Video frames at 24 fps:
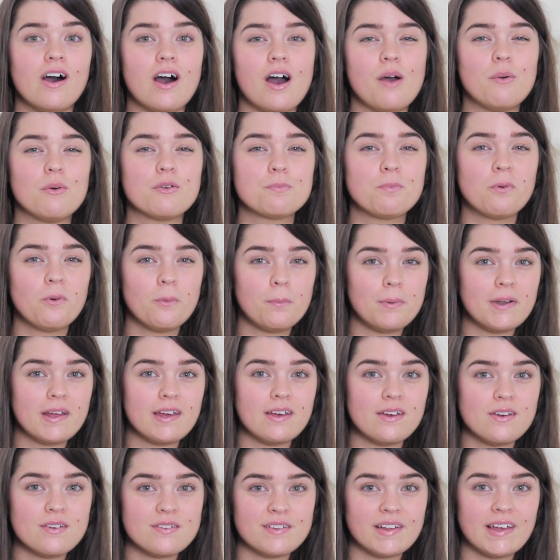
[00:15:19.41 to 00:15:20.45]
I was
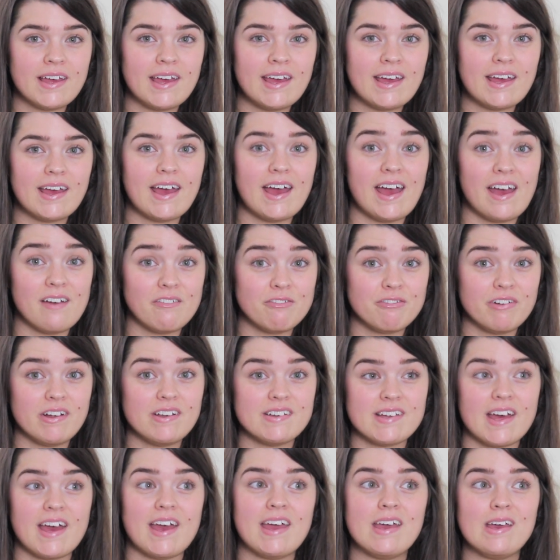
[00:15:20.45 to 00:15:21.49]
probably using it
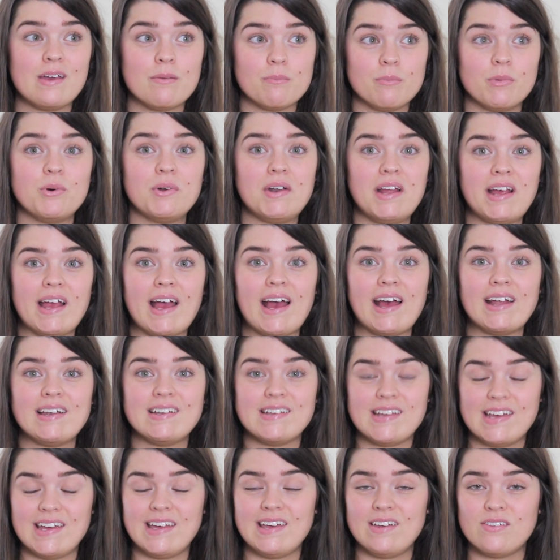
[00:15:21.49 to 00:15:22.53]
every day, morning
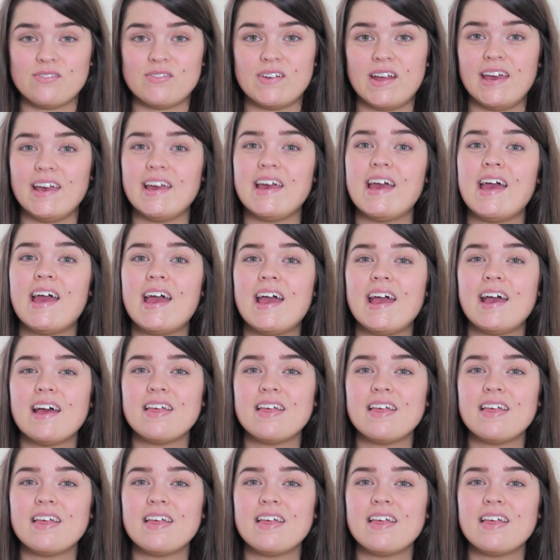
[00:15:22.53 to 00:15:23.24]
and evening.